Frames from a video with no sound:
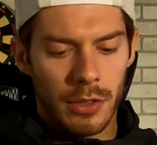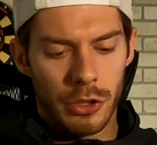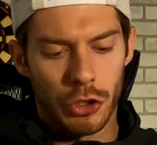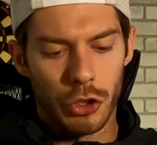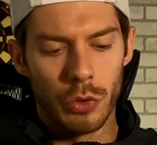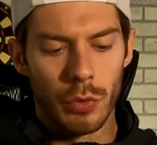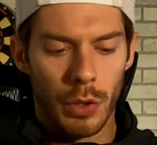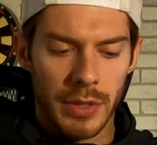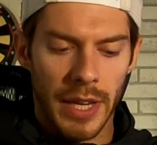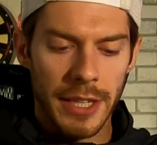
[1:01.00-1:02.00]
shoe
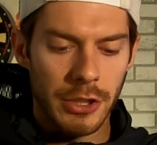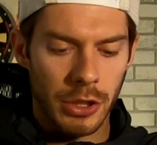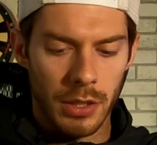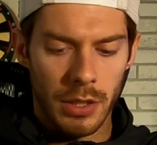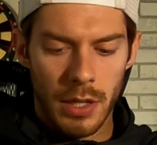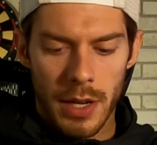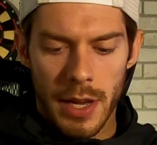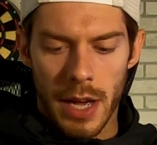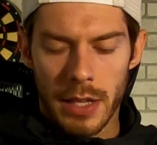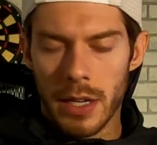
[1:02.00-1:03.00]
rotation.
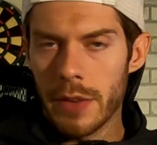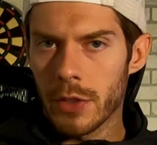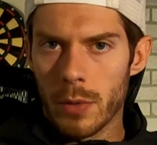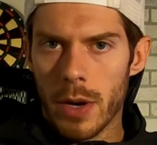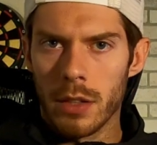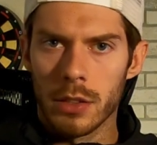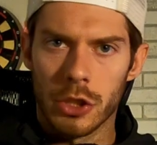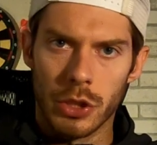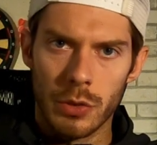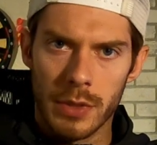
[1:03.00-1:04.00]
And then after a while, the
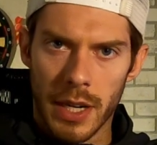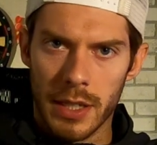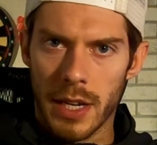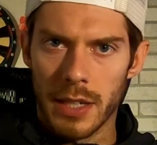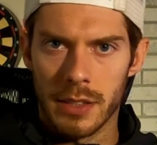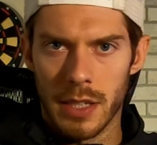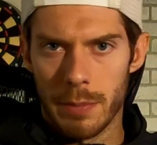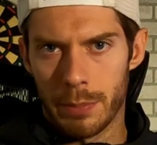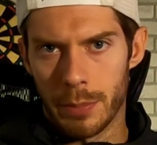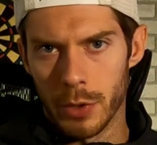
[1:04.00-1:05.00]
shoe kind of had to
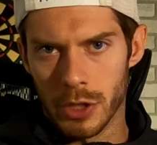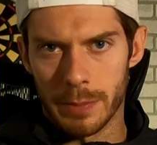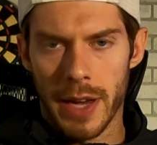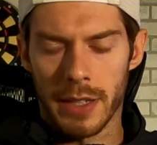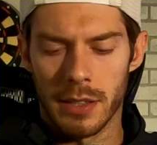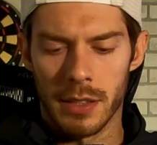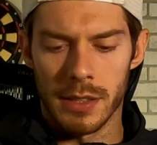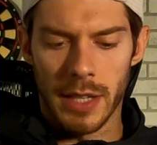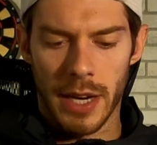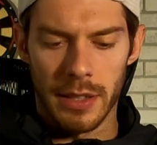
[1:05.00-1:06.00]
get pushed back to the
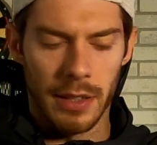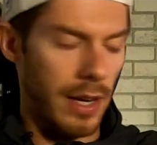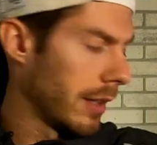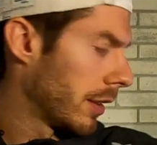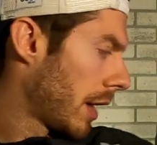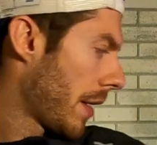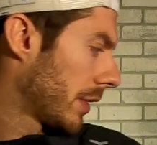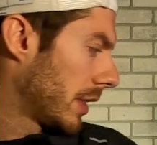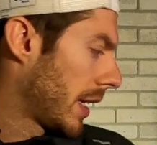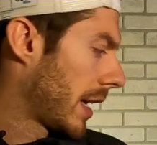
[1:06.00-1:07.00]
side. I
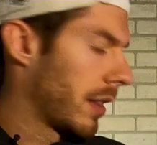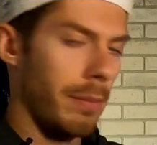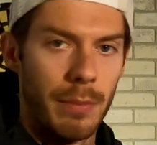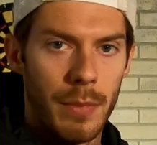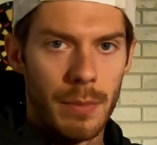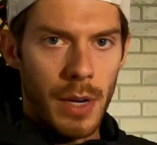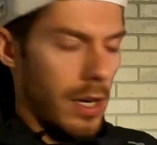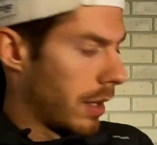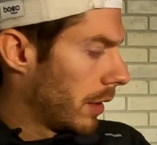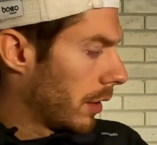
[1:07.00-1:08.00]
obviously had the
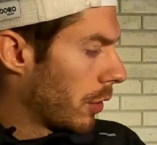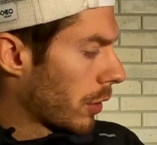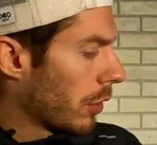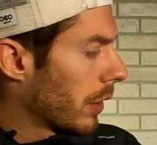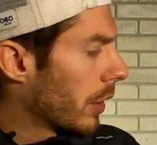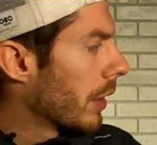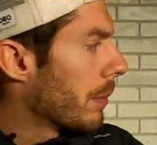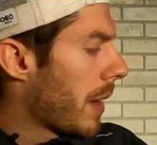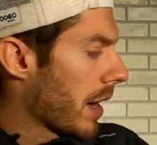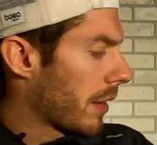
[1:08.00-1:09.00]
Hoka One
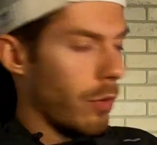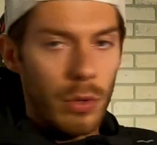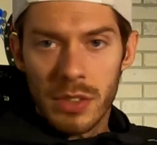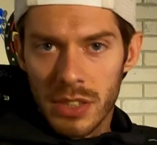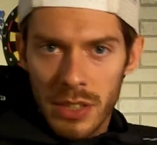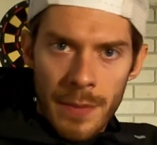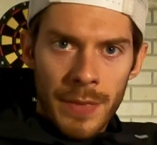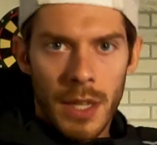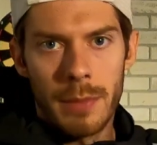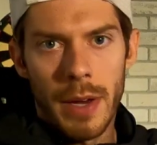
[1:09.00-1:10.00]
One Mach 4s
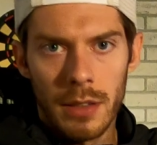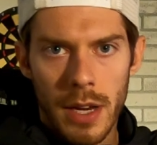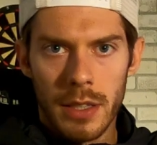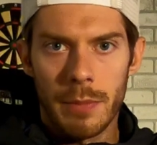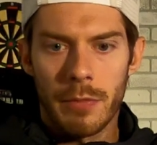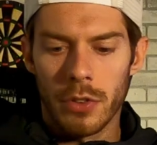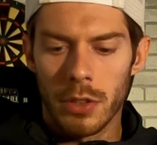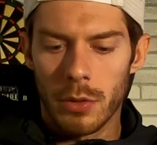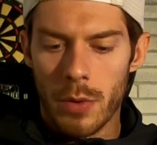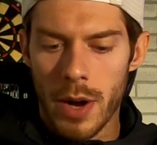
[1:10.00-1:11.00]
in my lineup for a
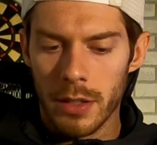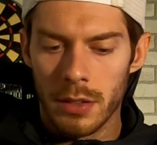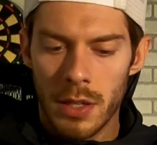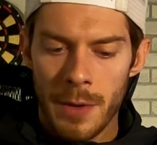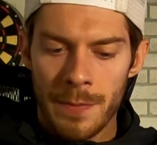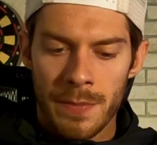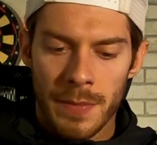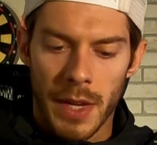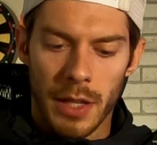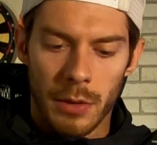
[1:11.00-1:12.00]
little while.
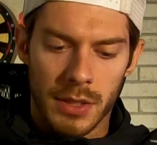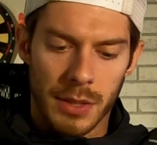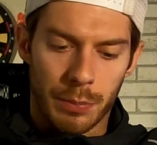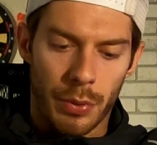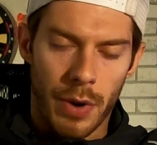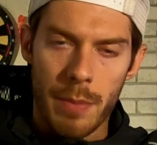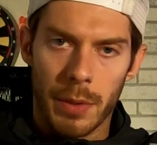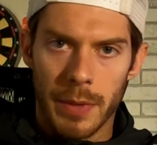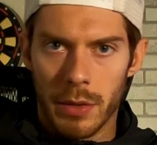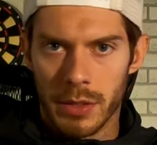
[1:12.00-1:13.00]
And there was this
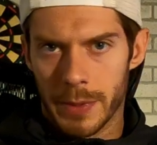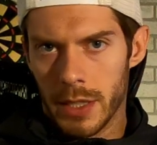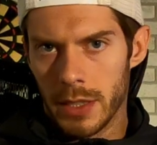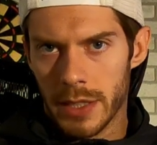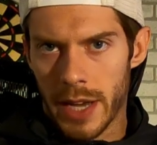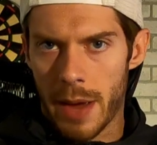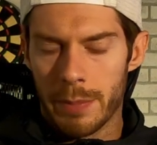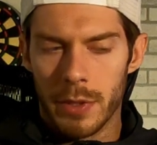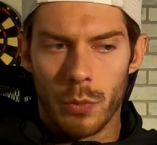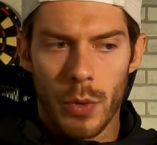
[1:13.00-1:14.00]
problem that was beginning to
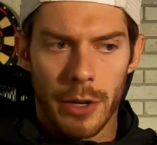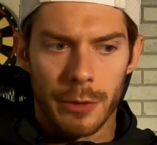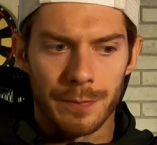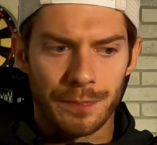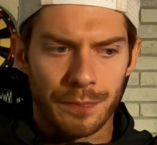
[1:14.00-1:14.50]
happen where,